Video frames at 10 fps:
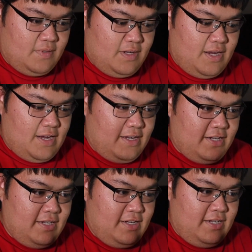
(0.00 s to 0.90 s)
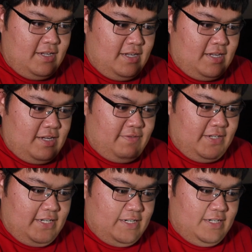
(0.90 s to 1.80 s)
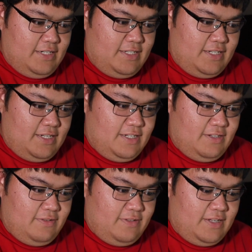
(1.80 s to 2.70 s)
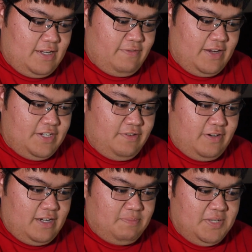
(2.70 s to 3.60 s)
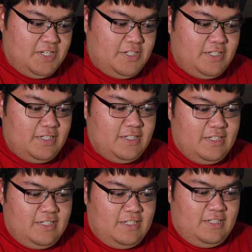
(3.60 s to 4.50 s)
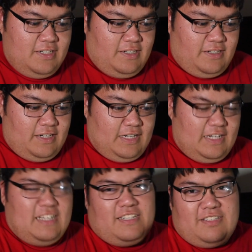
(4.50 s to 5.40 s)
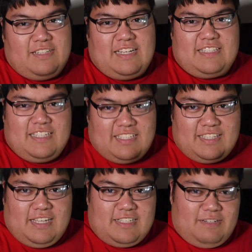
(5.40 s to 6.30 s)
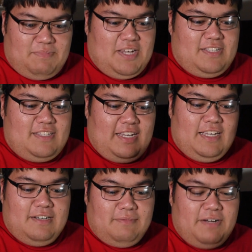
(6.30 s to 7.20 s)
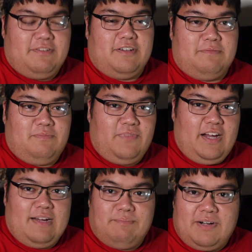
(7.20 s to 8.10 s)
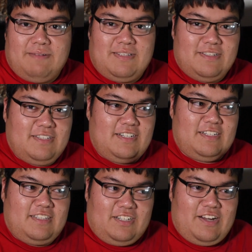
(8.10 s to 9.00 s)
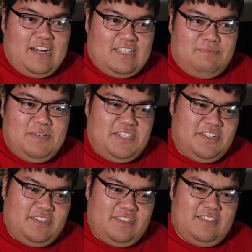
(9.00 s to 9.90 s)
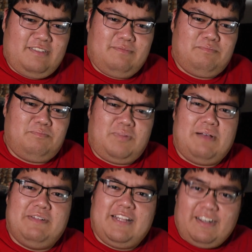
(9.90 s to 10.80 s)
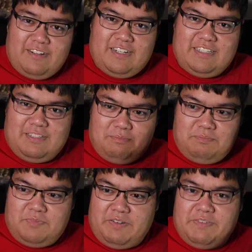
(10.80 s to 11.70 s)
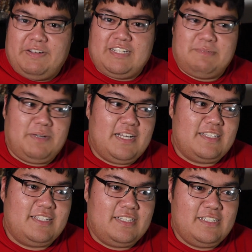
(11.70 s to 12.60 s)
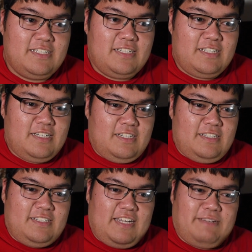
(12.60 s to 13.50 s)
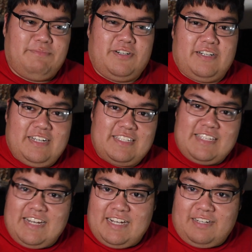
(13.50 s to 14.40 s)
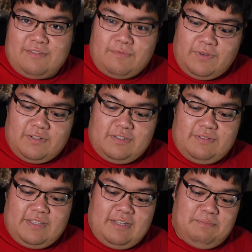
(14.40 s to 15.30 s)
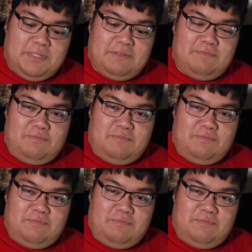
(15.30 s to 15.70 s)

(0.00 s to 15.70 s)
Alright, and we got ourselves a Regirock picture. I know that since these are being taken in my room very impromptu, they're not the greatest of pictures. Probably later on I'll probably find a spot to take more aesthetic photos with them, but